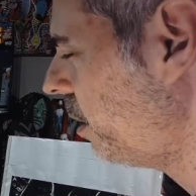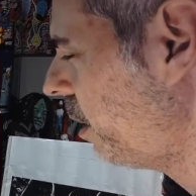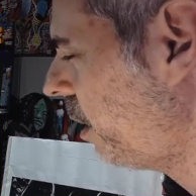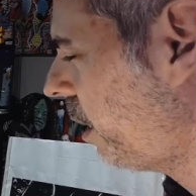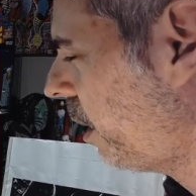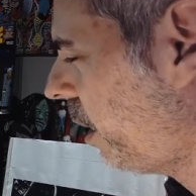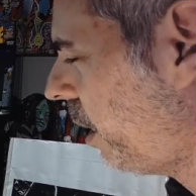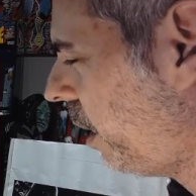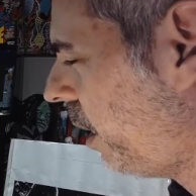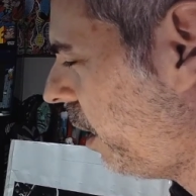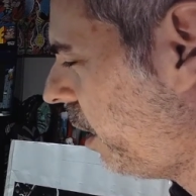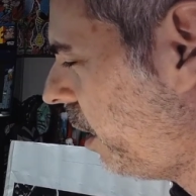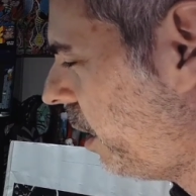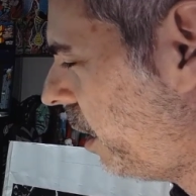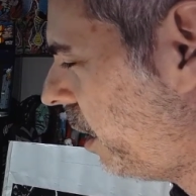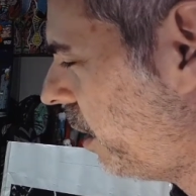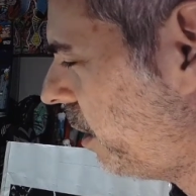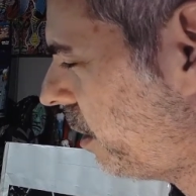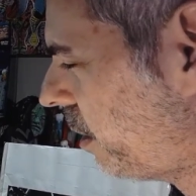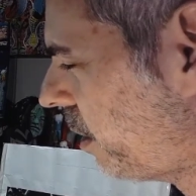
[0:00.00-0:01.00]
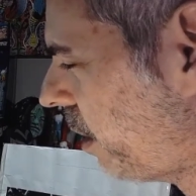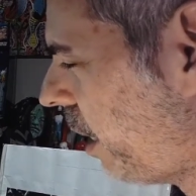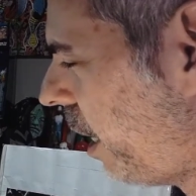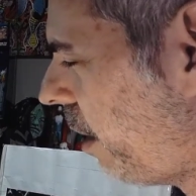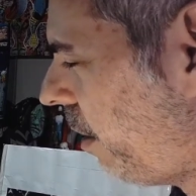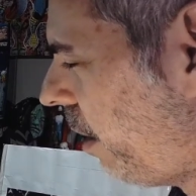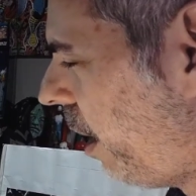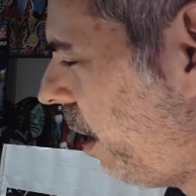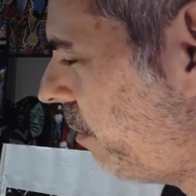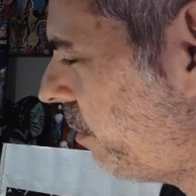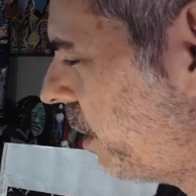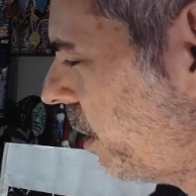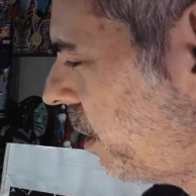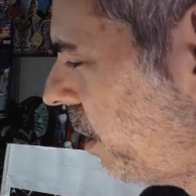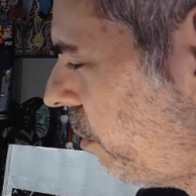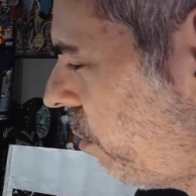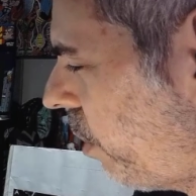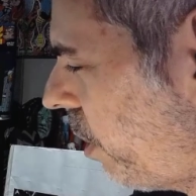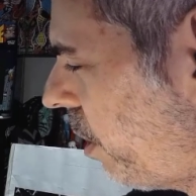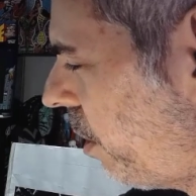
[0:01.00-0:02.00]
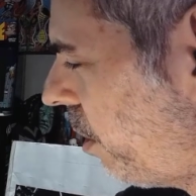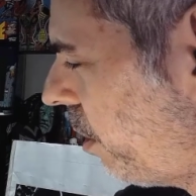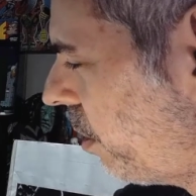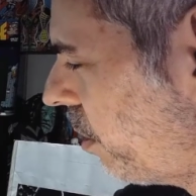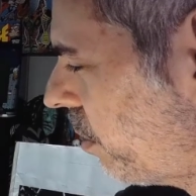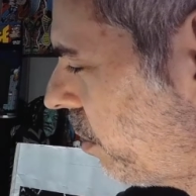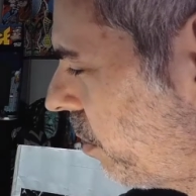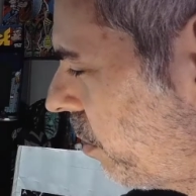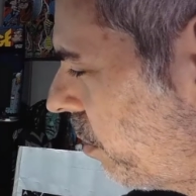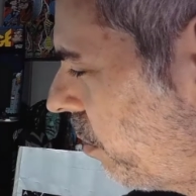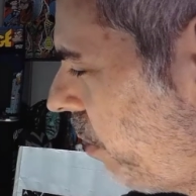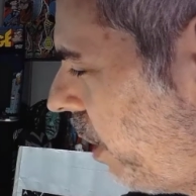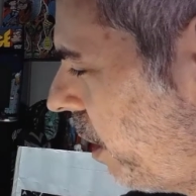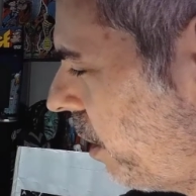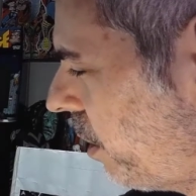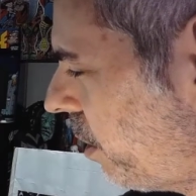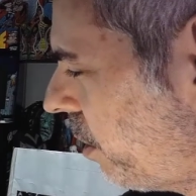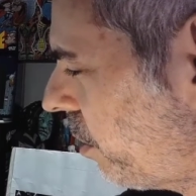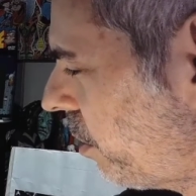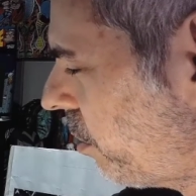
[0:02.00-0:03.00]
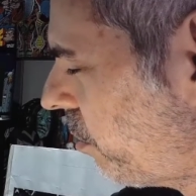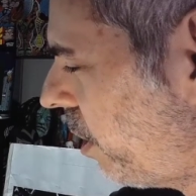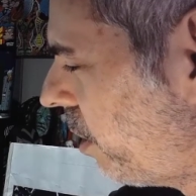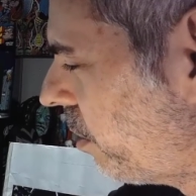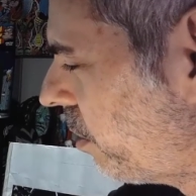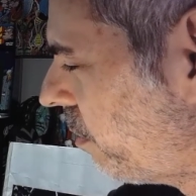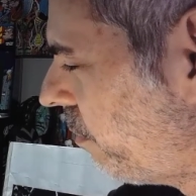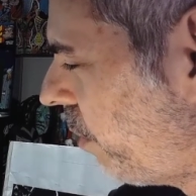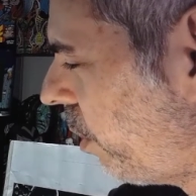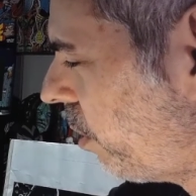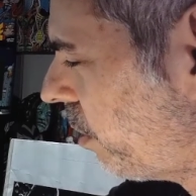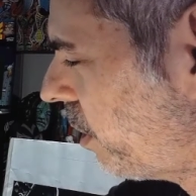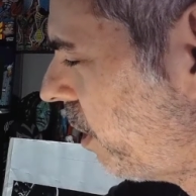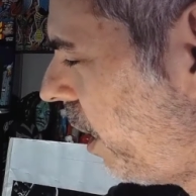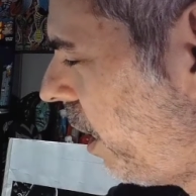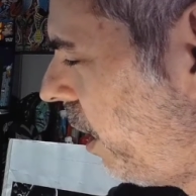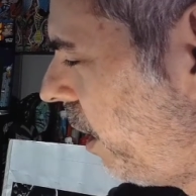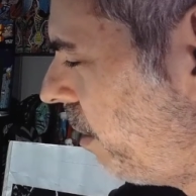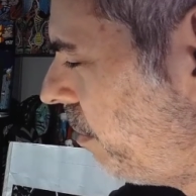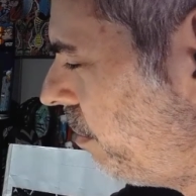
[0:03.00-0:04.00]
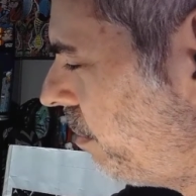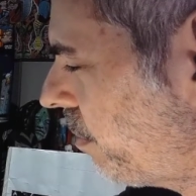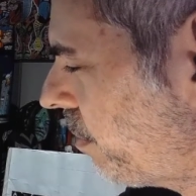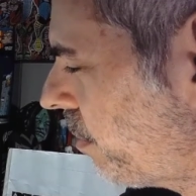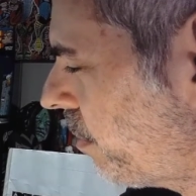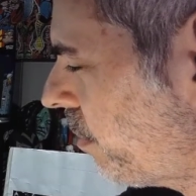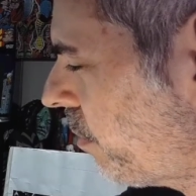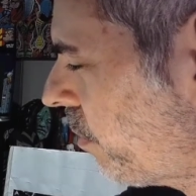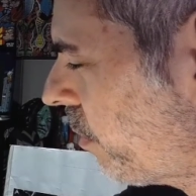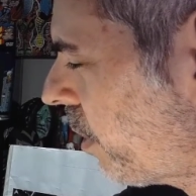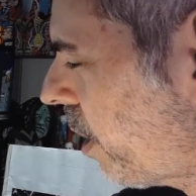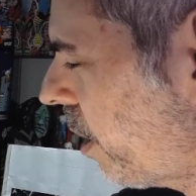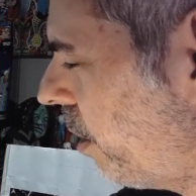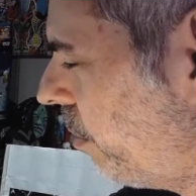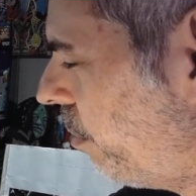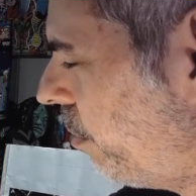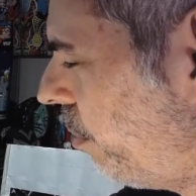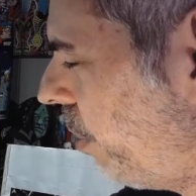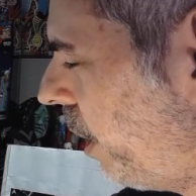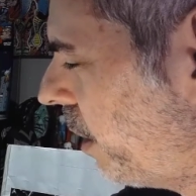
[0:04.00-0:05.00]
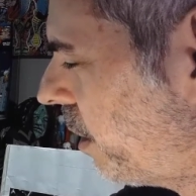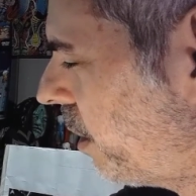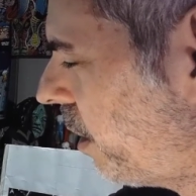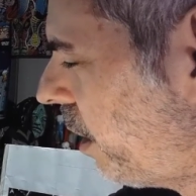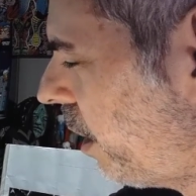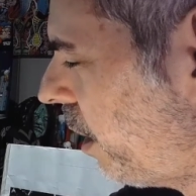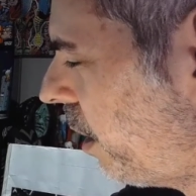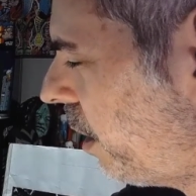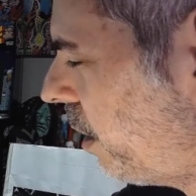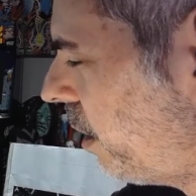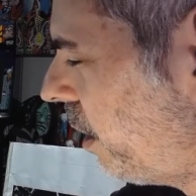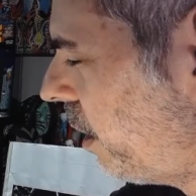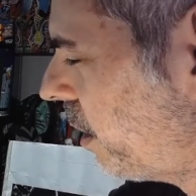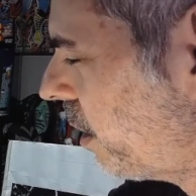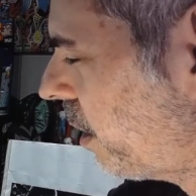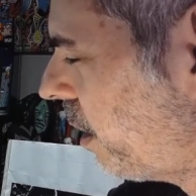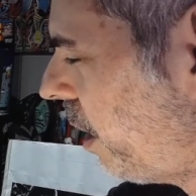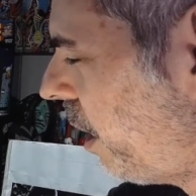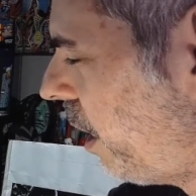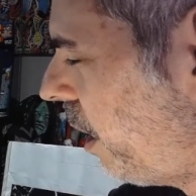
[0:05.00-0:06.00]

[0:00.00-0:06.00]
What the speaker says: He is obviously one of the greatest illustrators of all time, but in